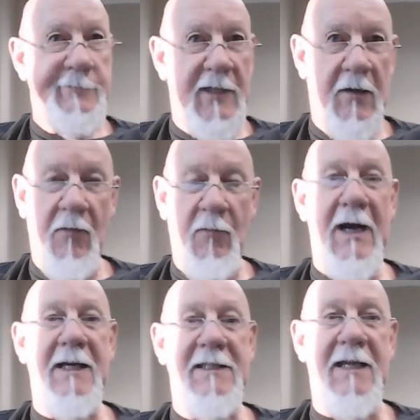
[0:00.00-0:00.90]

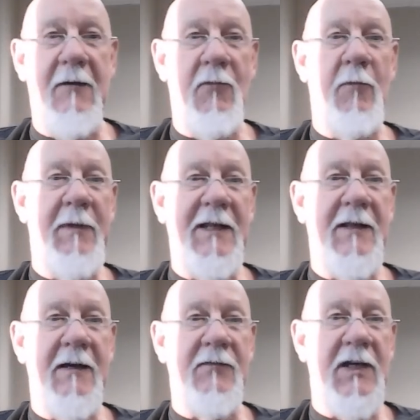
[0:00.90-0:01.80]
Otherwise, I won't be
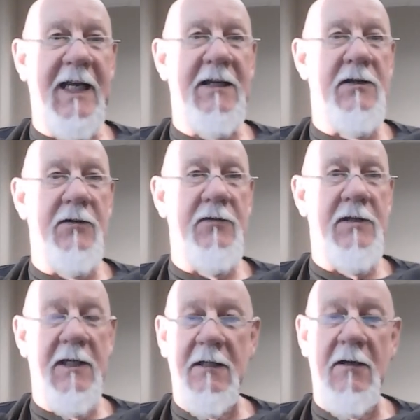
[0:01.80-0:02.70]
there the next
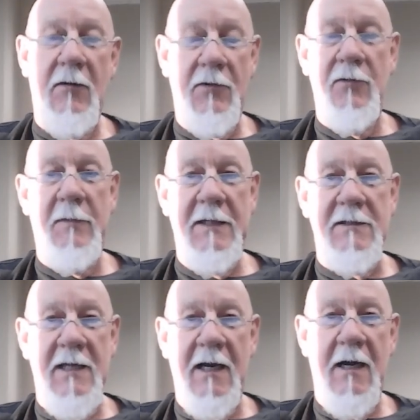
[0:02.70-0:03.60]
Tuesday to talk to you about
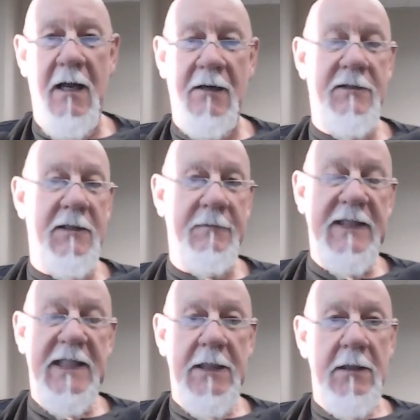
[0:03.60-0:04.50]
psychology.
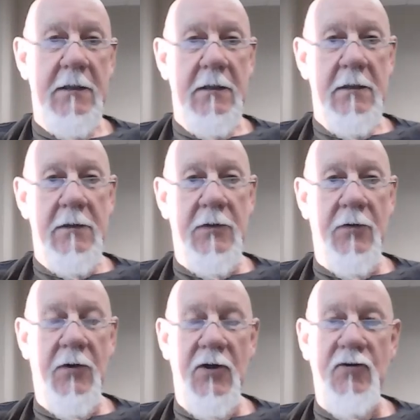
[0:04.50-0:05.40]
So,
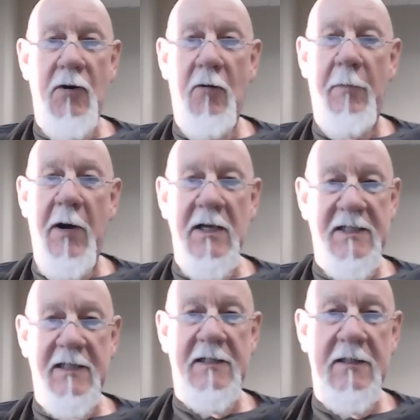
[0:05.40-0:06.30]
controlled
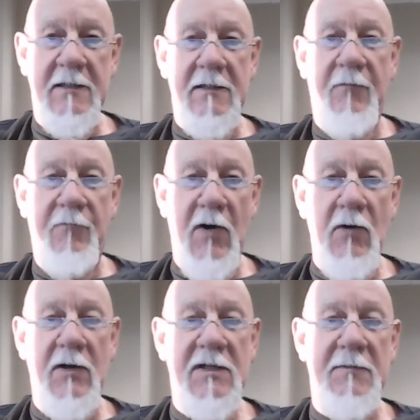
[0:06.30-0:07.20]
processes,
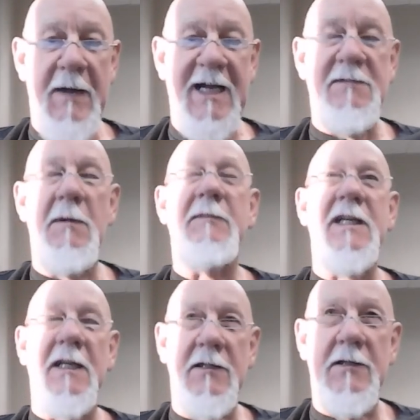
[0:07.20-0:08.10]
focused maximum
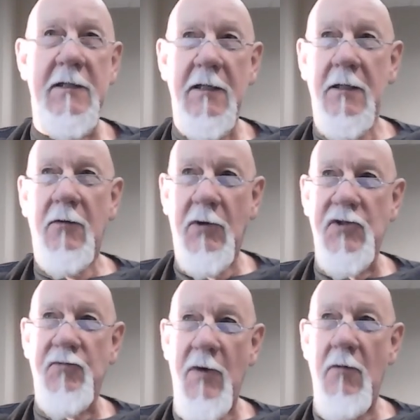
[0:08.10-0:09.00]
attention.
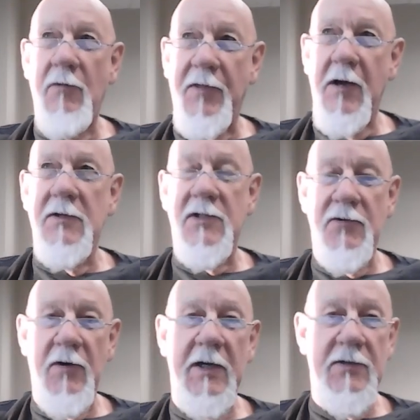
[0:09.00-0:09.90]
What's wrong with
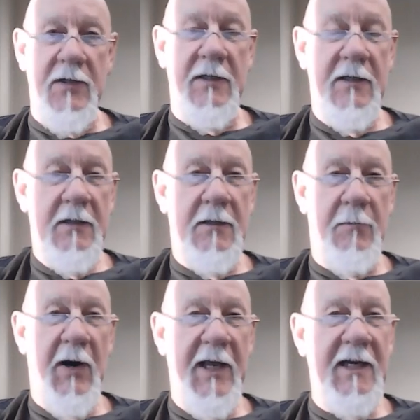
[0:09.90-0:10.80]
concentration? Your
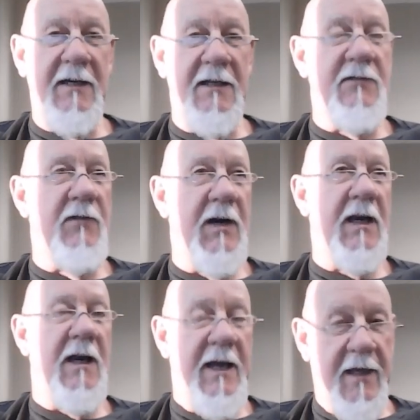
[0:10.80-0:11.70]
brain doesn't really
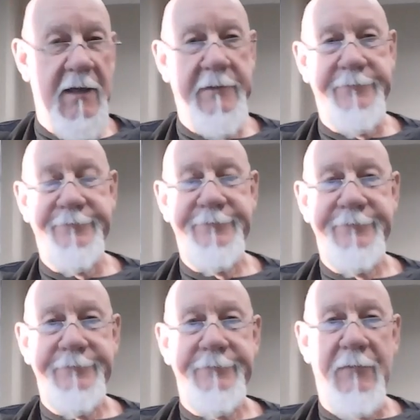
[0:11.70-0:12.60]
like it.
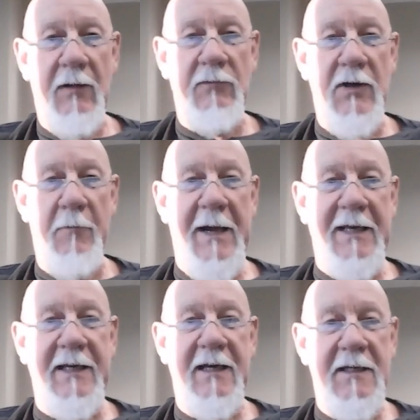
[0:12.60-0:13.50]
We'll talk
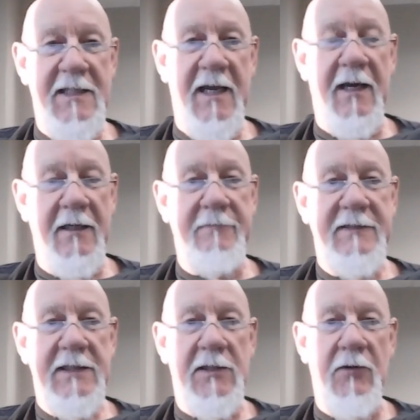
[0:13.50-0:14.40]
about that in a second.
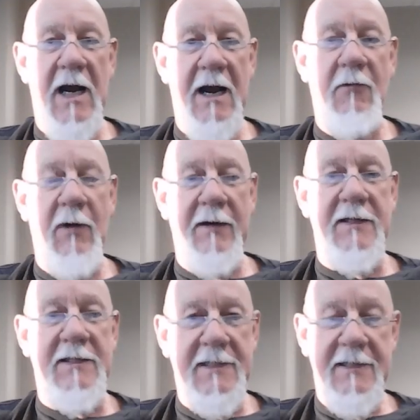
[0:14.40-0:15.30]
So, high
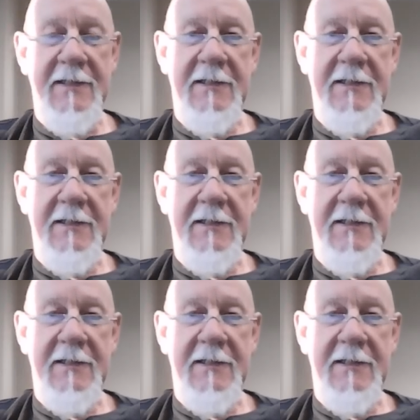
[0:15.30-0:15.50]
awareness.